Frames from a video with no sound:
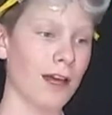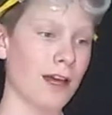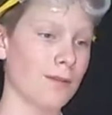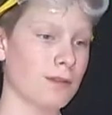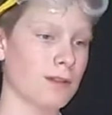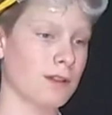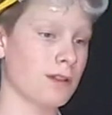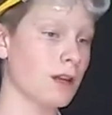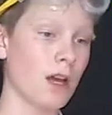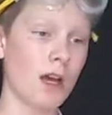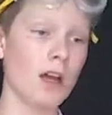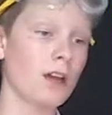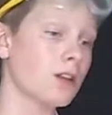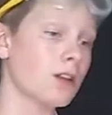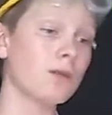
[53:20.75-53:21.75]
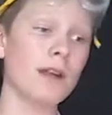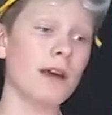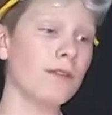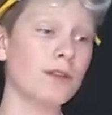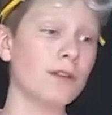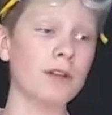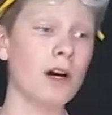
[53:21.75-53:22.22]
games. You
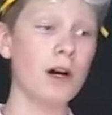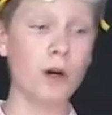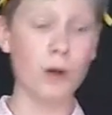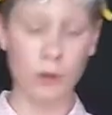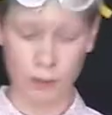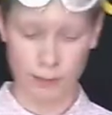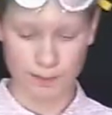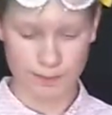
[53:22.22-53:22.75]
never know.